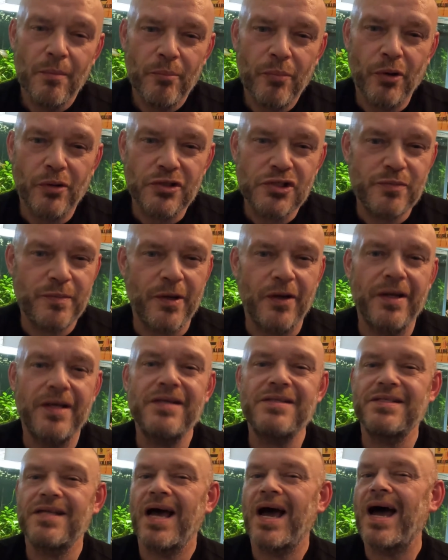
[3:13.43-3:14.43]
but to be
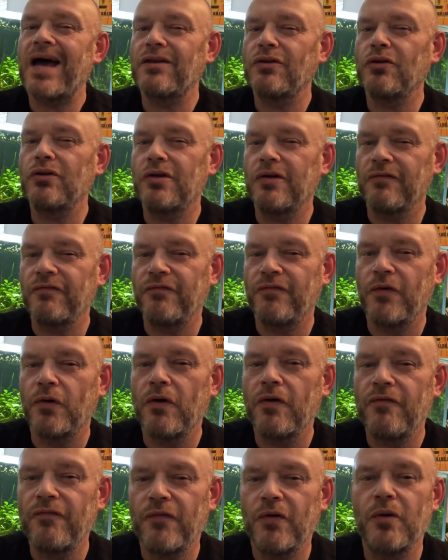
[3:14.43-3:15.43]
honest, I'd look at
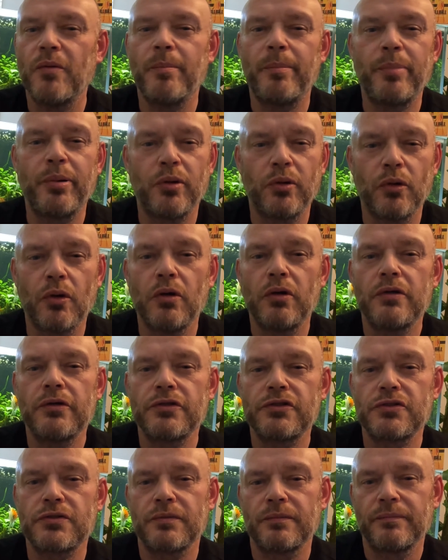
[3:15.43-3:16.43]
4 foot
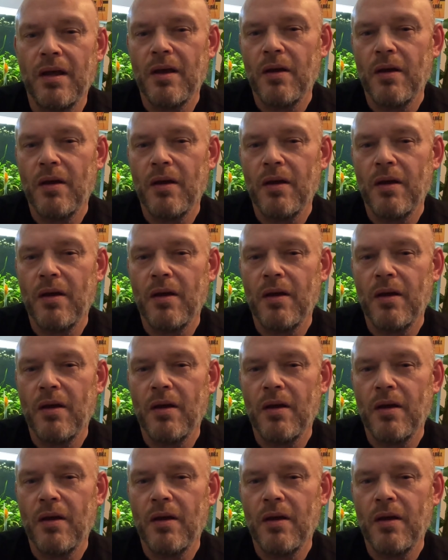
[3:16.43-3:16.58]
plus.